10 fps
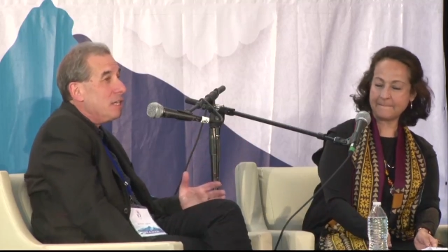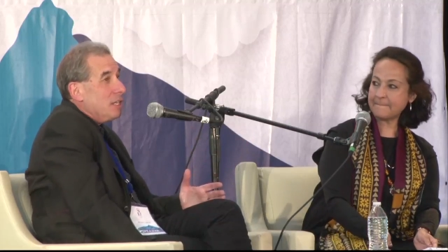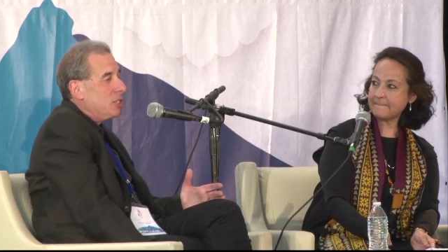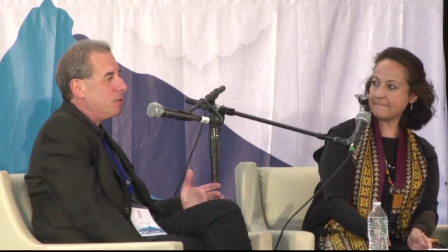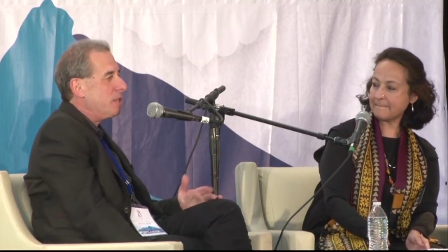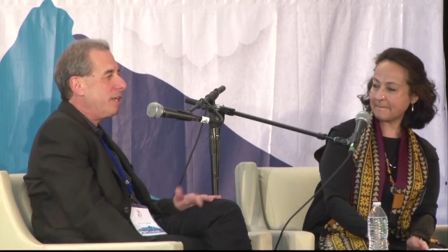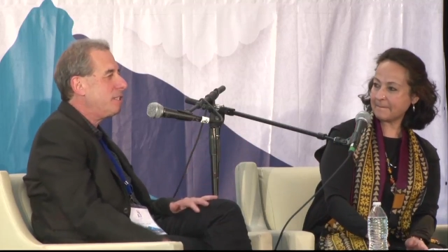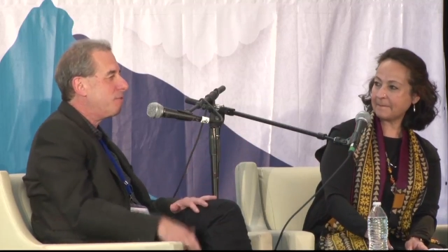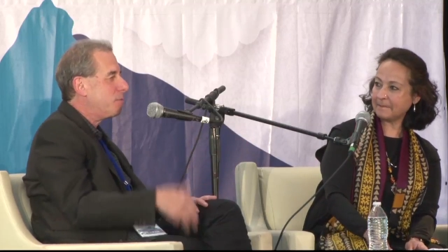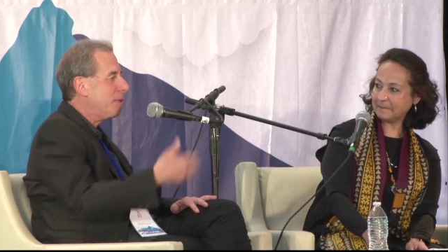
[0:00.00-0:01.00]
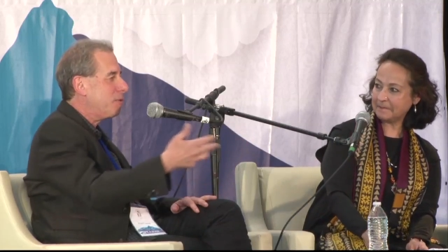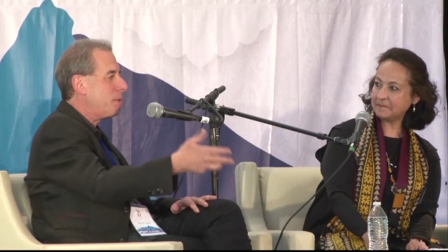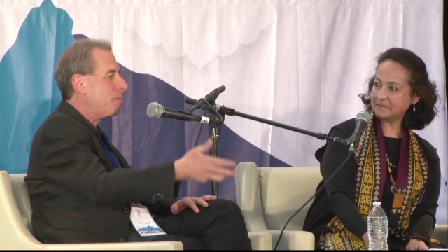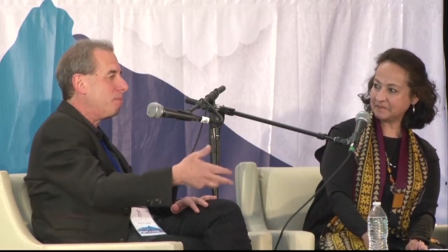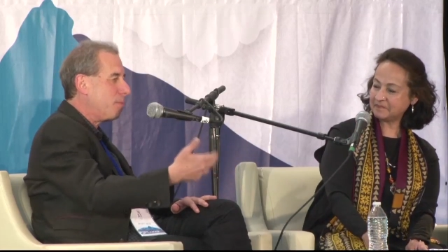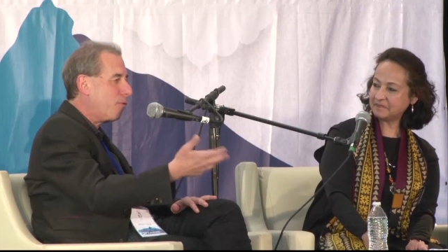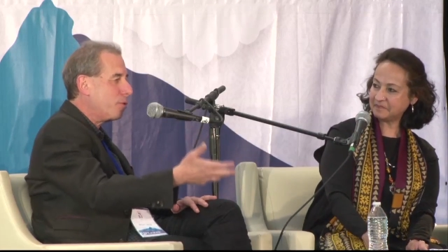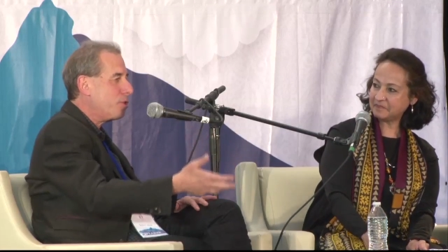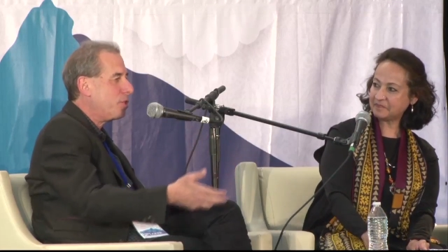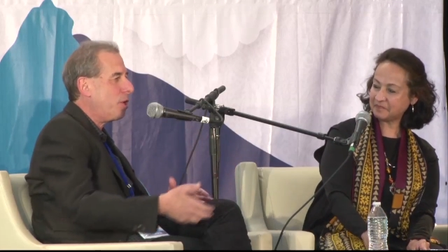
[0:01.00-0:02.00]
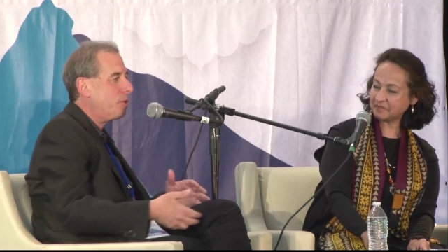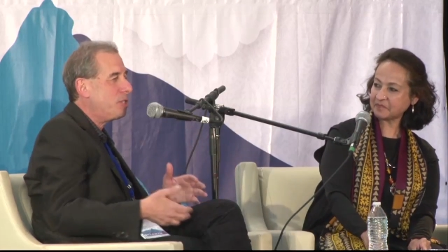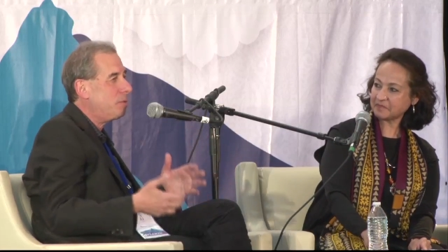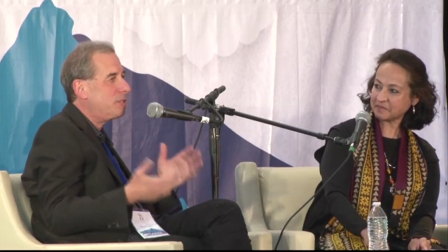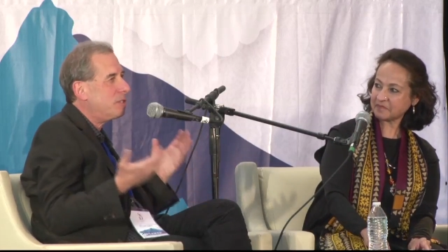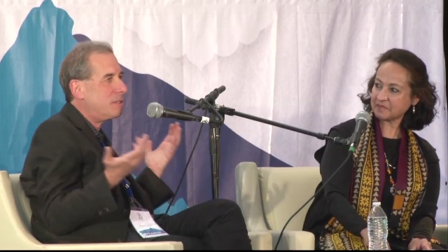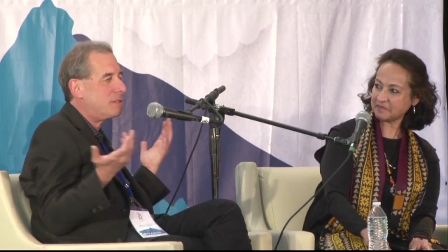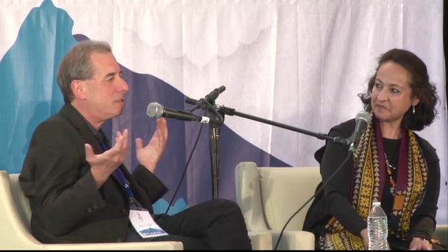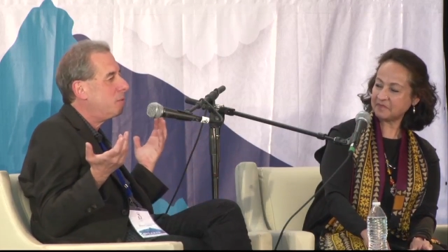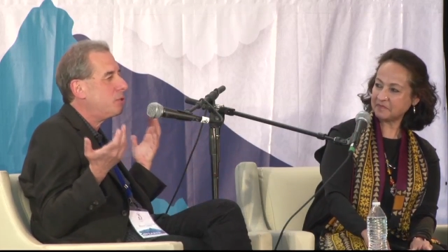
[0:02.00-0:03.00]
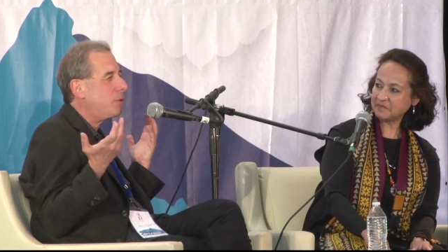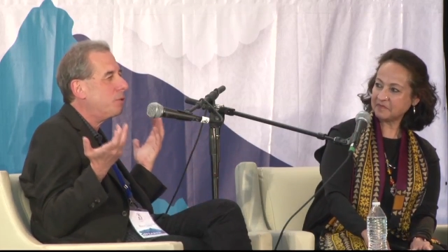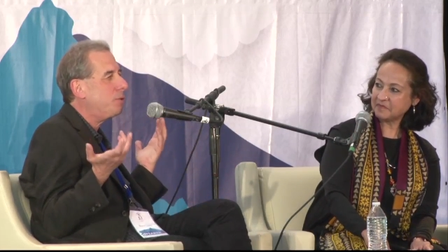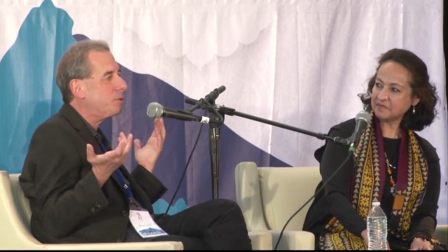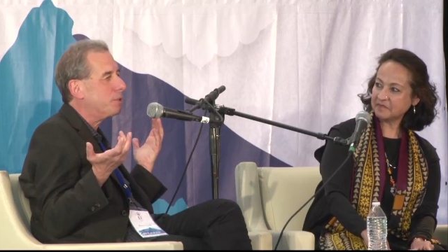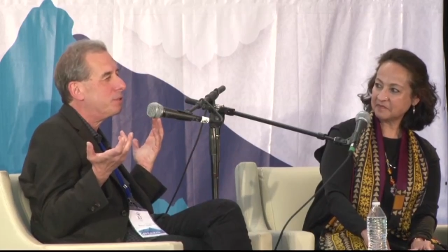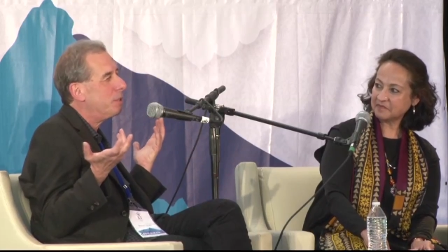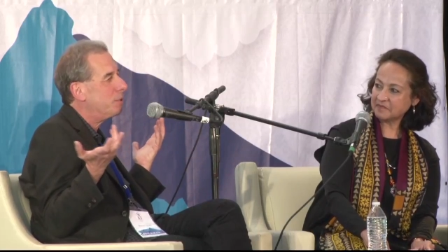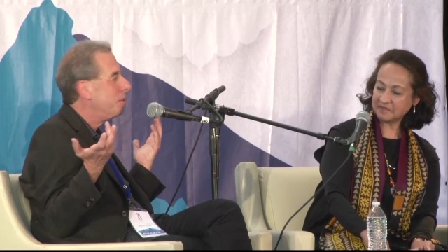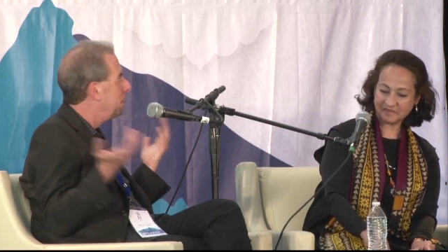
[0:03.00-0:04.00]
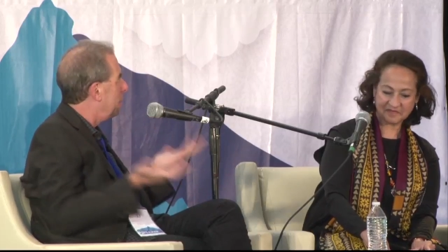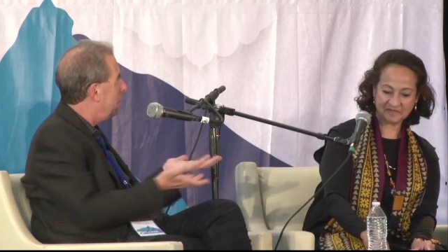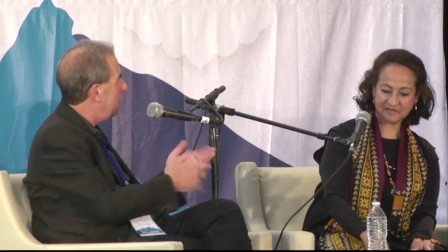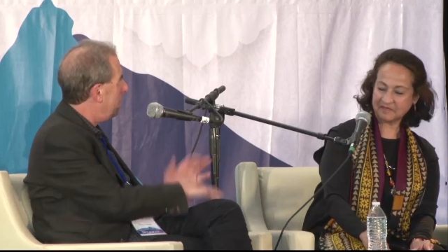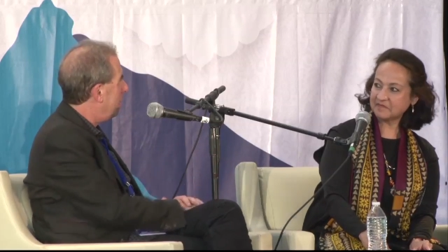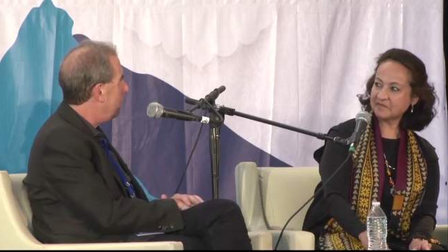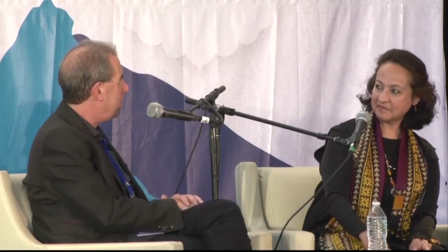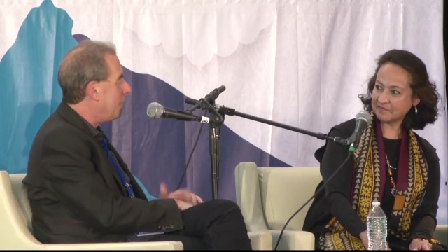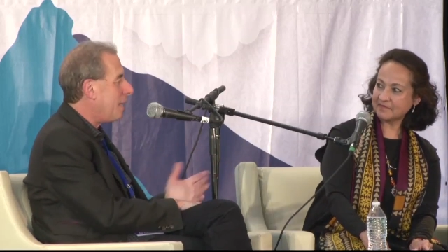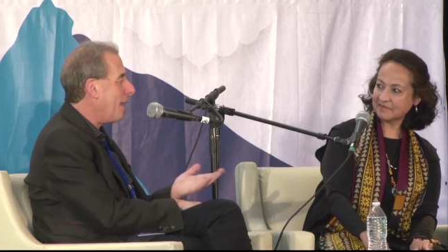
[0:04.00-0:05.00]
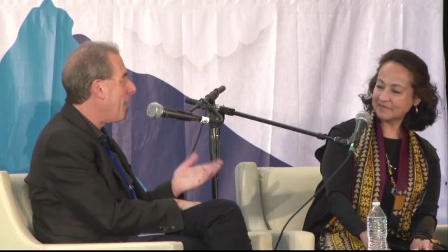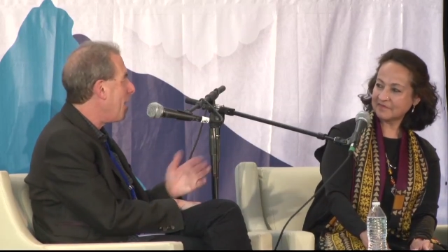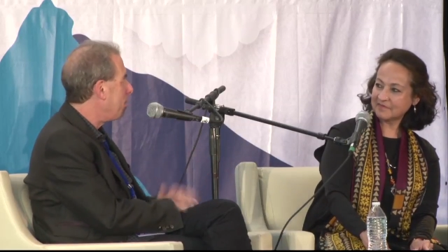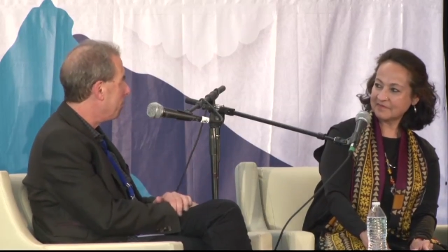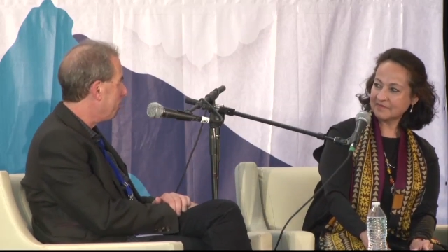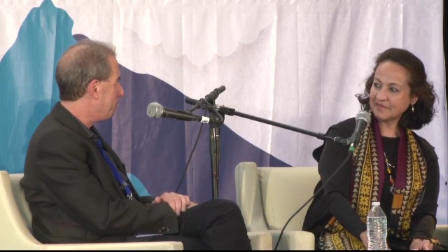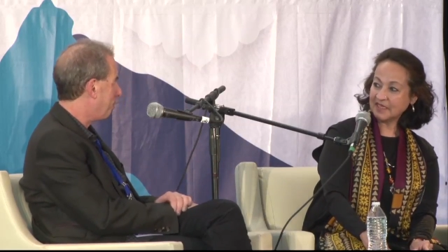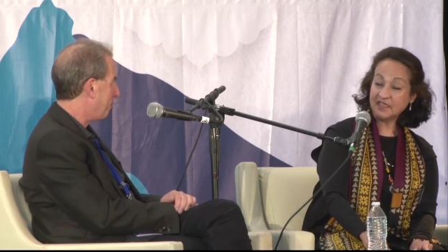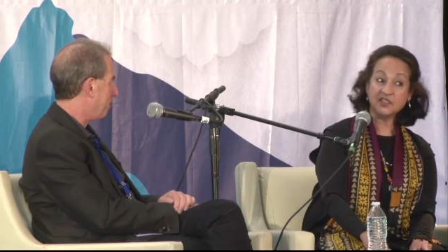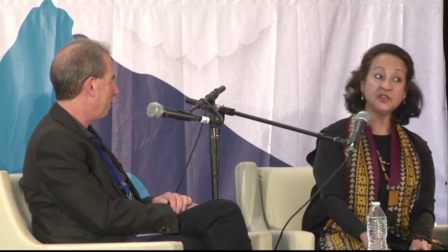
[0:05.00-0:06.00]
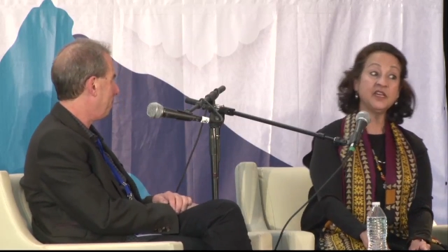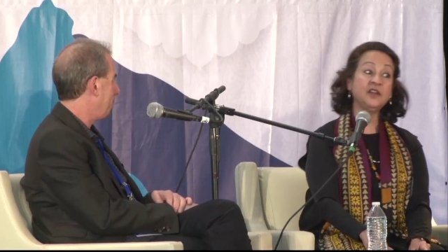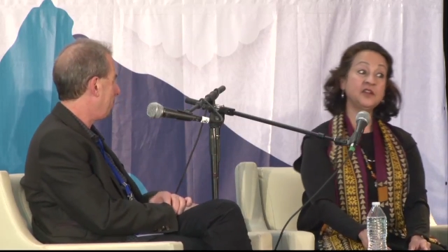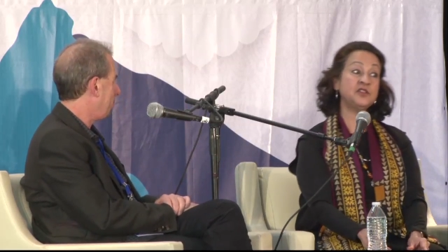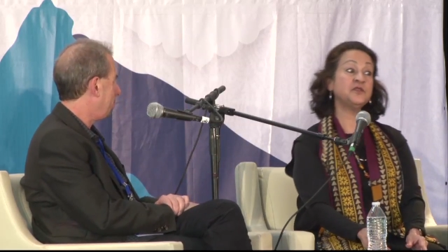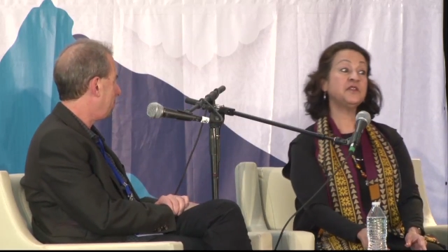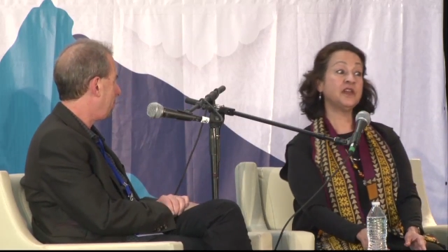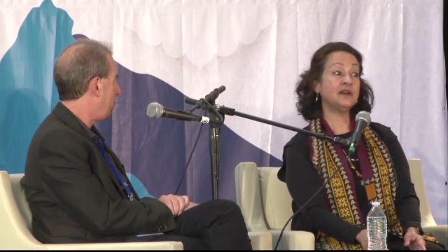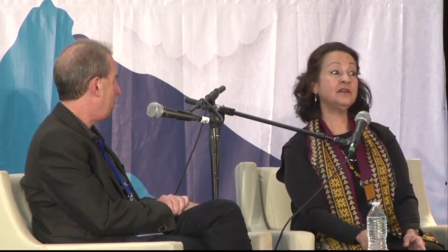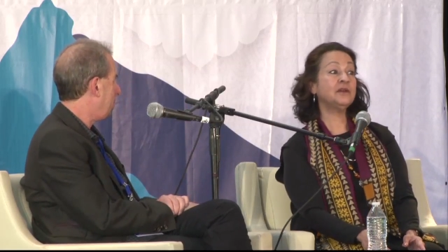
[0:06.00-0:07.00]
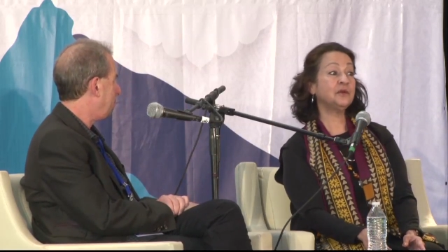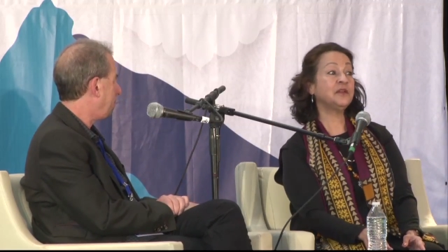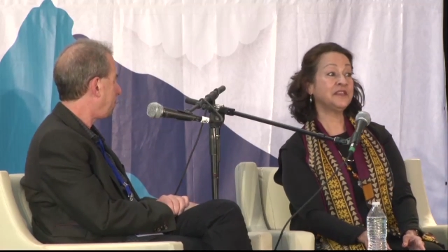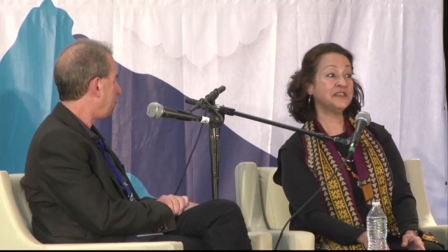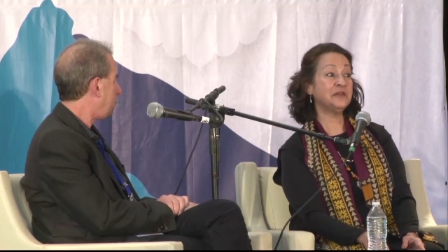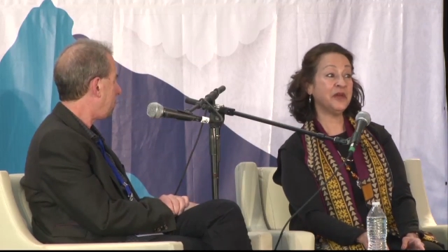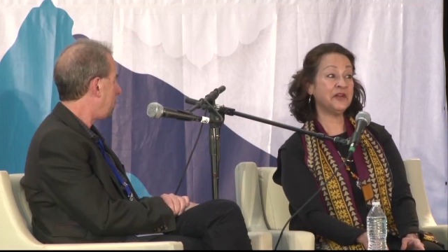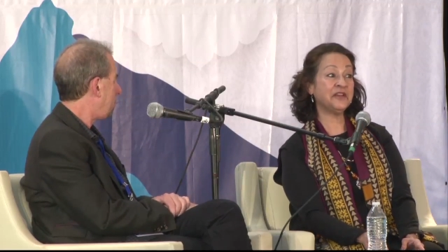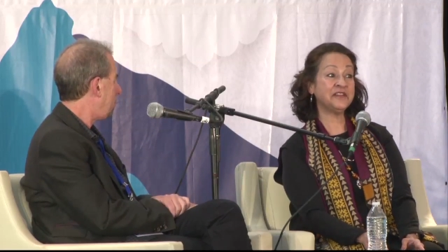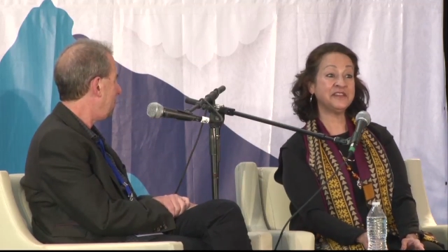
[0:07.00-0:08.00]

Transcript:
Speaker 1: she was nice enough to meet with me before the show. And she was just she was so cool. So it, it, it can happen.
Speaker 2: So there are lots of young, cool Indian Americans.